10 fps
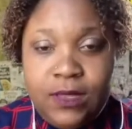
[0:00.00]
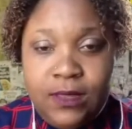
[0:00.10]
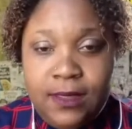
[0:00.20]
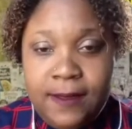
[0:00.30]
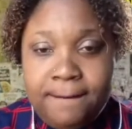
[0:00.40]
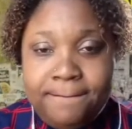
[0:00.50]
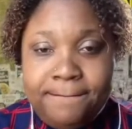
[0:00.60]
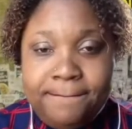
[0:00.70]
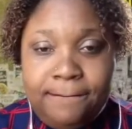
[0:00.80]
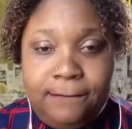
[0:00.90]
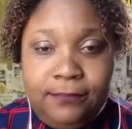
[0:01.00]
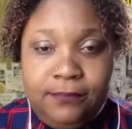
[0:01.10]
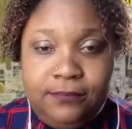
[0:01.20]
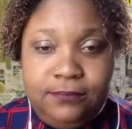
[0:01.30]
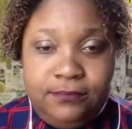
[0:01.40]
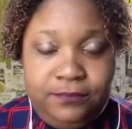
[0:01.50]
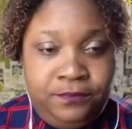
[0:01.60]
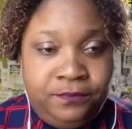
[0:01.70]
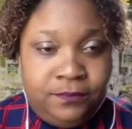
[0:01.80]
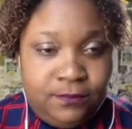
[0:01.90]

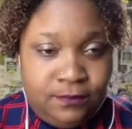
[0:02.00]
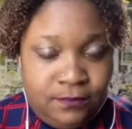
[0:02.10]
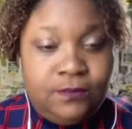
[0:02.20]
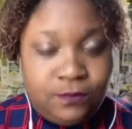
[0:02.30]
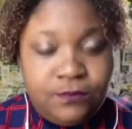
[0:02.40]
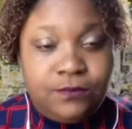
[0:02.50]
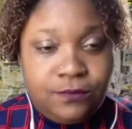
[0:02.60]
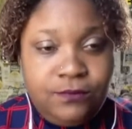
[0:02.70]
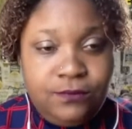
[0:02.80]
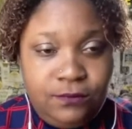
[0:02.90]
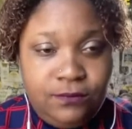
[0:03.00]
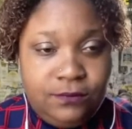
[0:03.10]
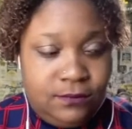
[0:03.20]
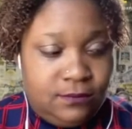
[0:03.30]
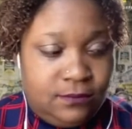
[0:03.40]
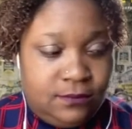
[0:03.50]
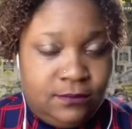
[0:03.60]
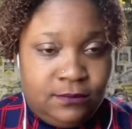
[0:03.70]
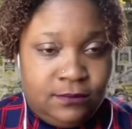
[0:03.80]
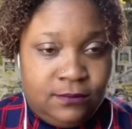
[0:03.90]

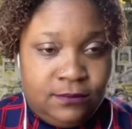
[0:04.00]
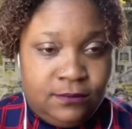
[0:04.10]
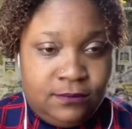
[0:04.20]
The person shown says nothing.